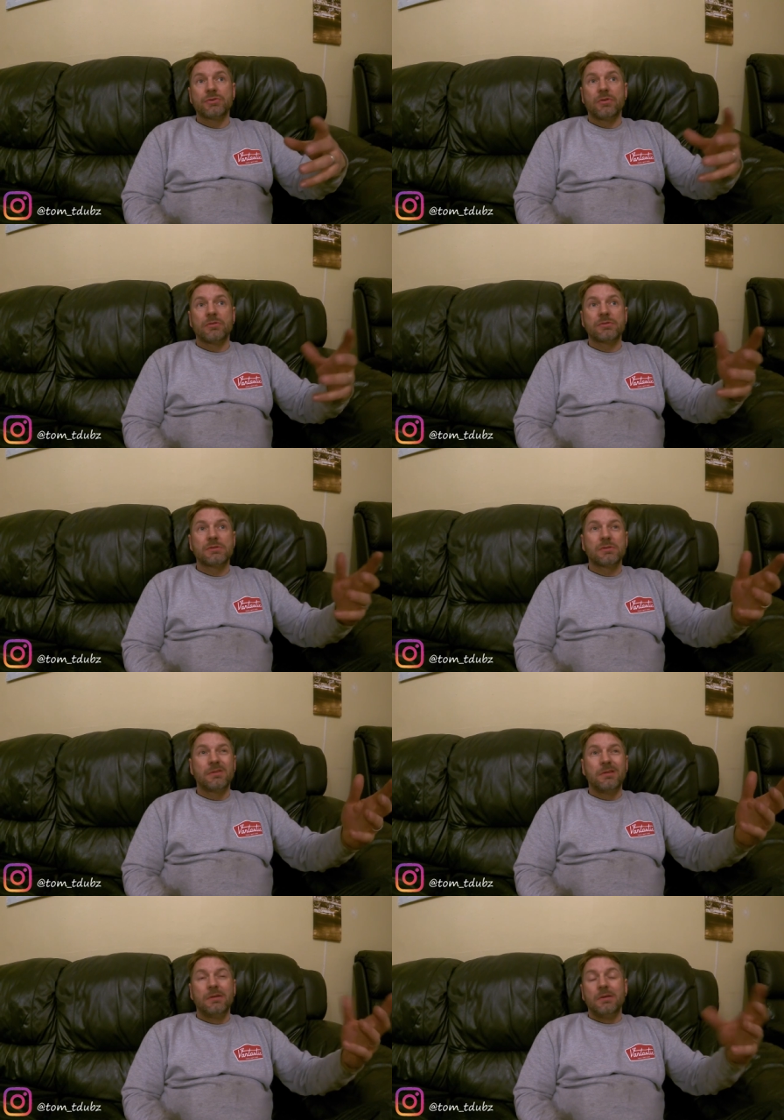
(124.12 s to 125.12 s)
Shocks
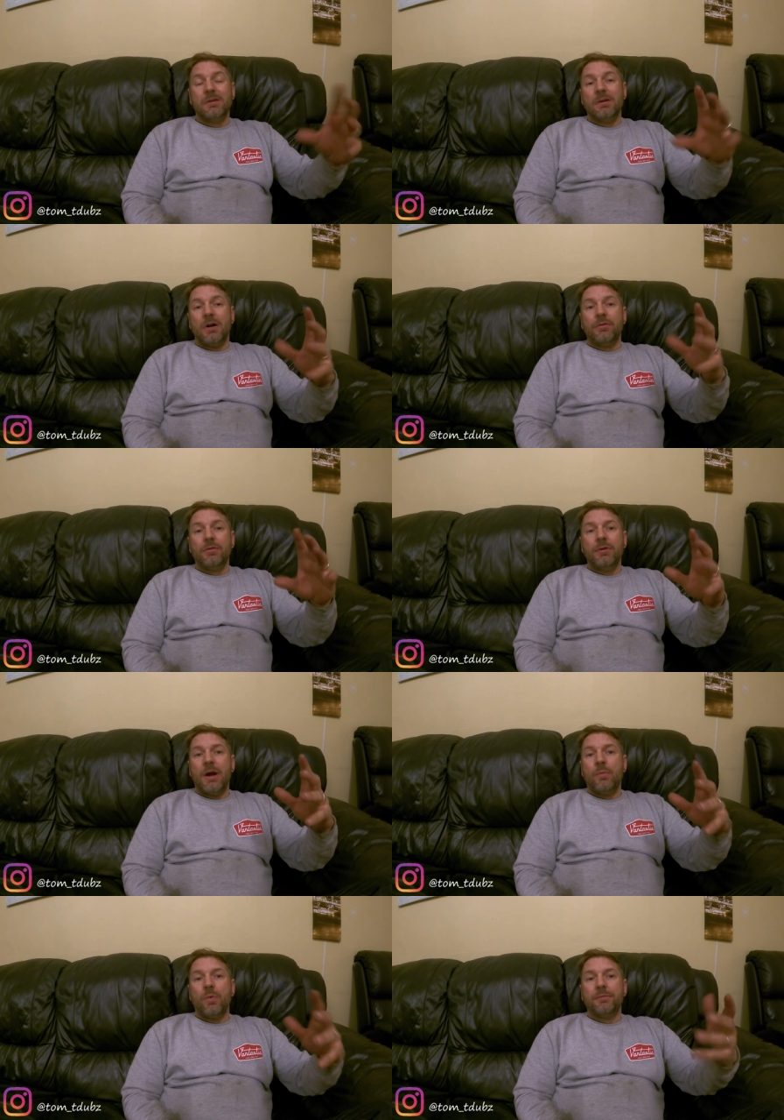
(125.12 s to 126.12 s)
are
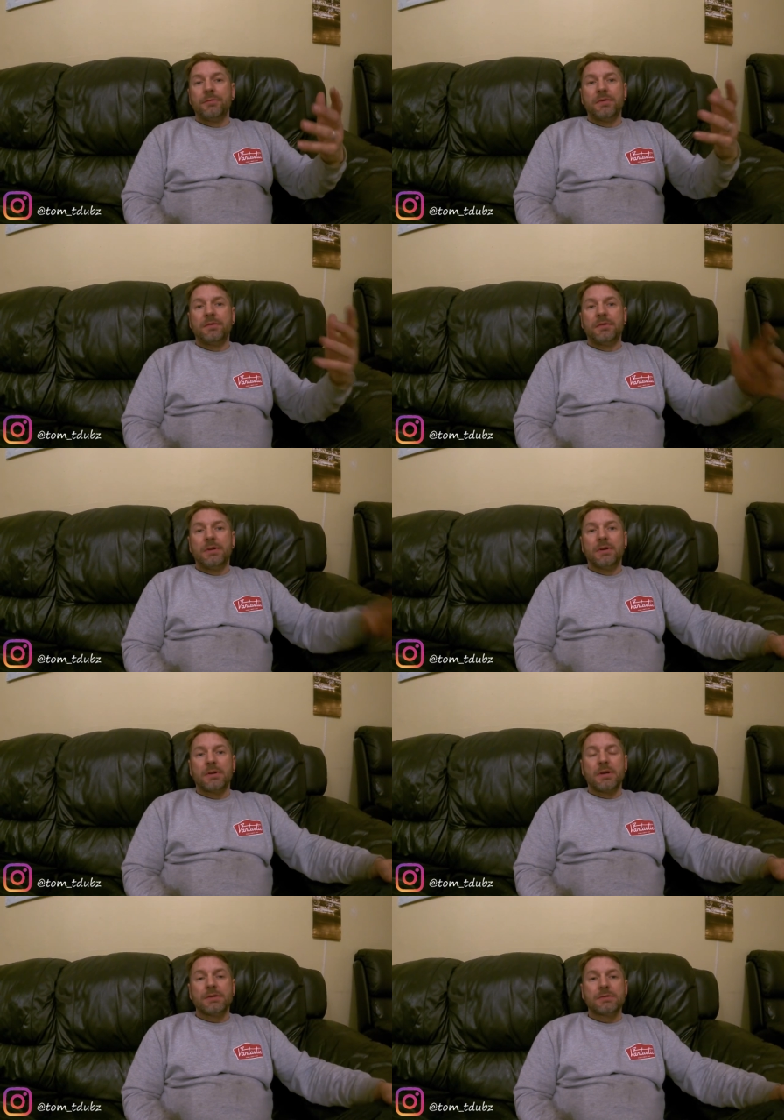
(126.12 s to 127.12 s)
around 150 I
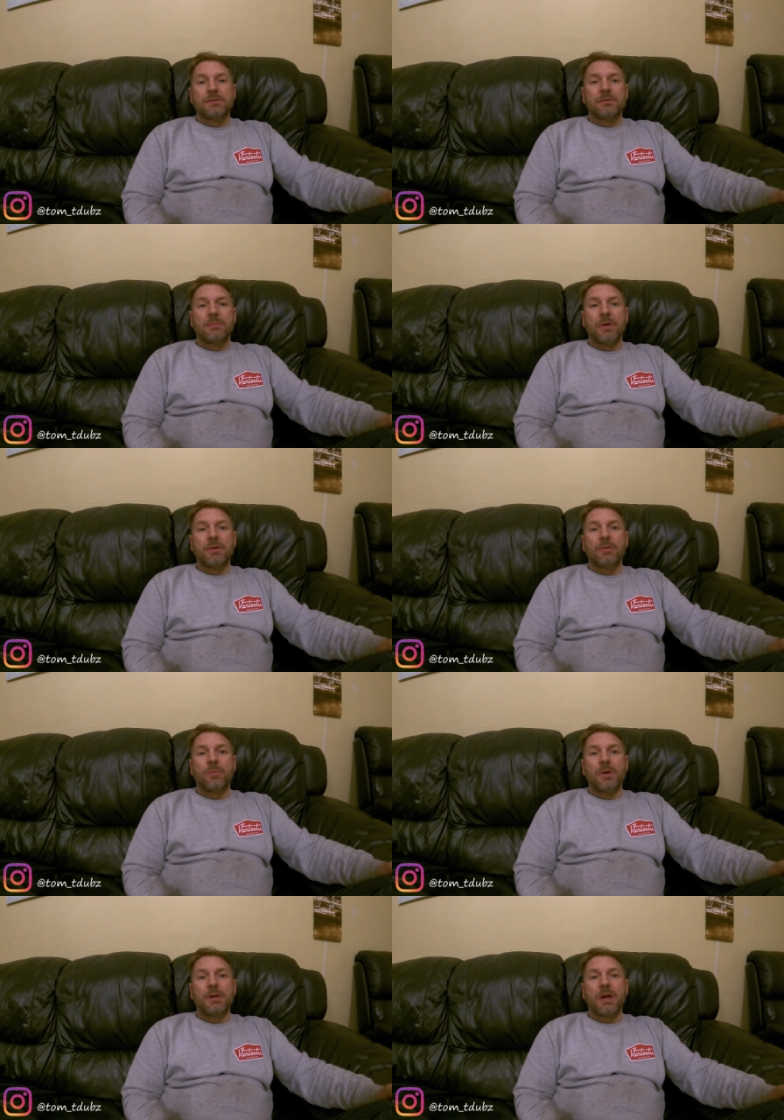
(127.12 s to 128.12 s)
guess depending on
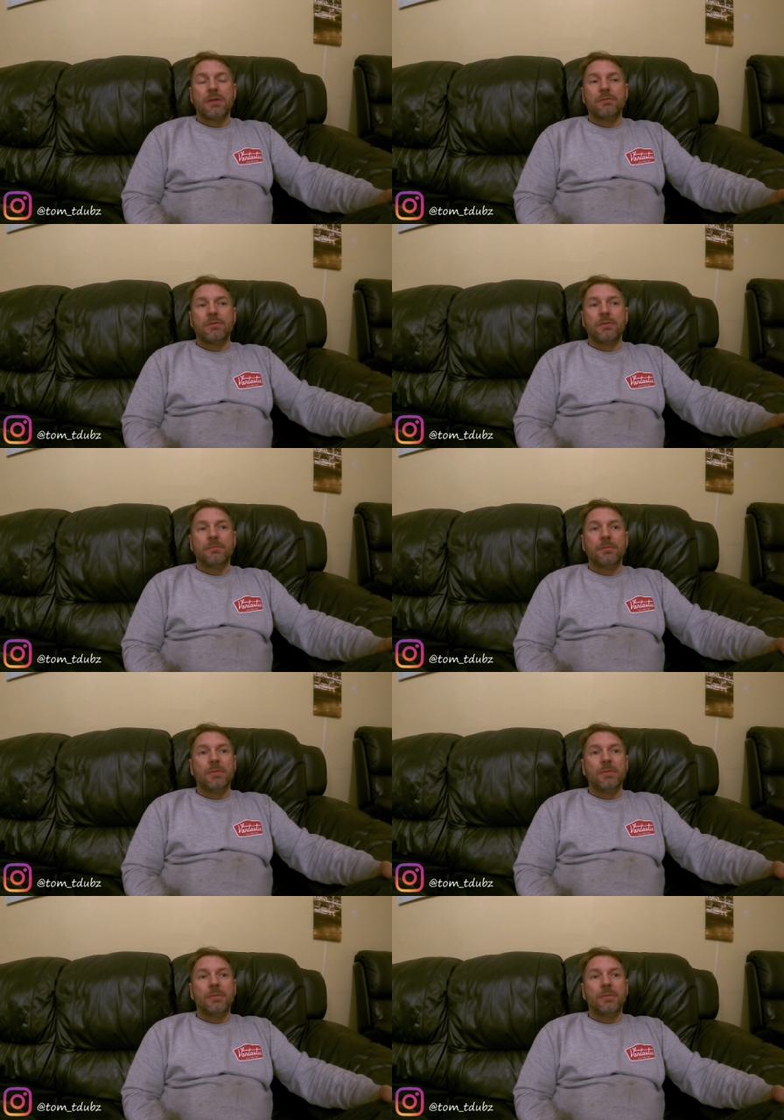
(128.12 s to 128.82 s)
where you get them from